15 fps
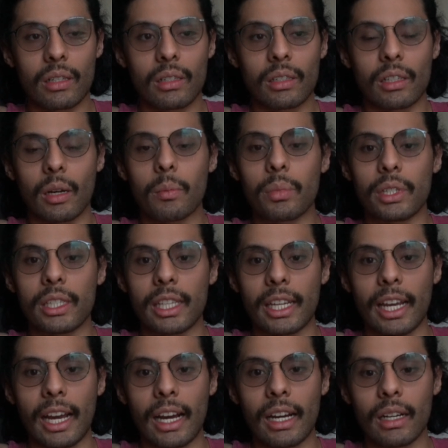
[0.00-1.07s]
company they
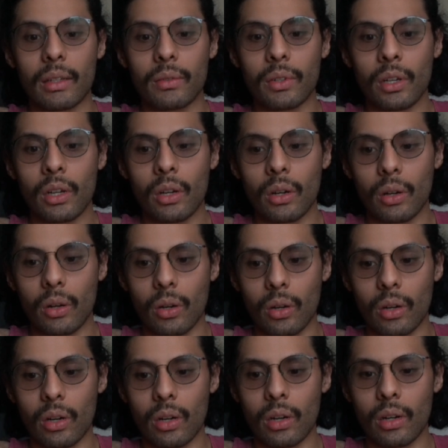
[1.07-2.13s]
have
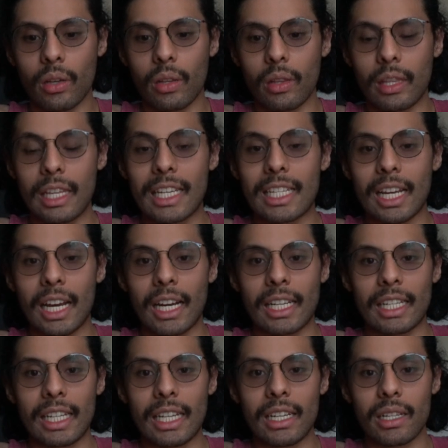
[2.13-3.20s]
are these
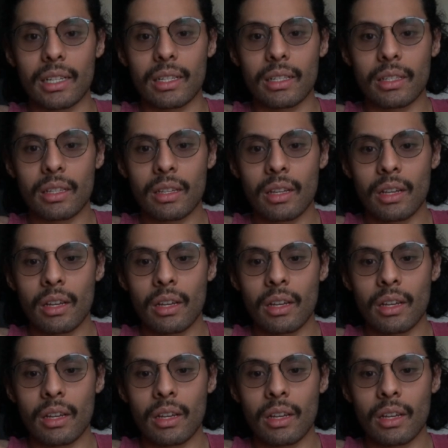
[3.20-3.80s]
ideas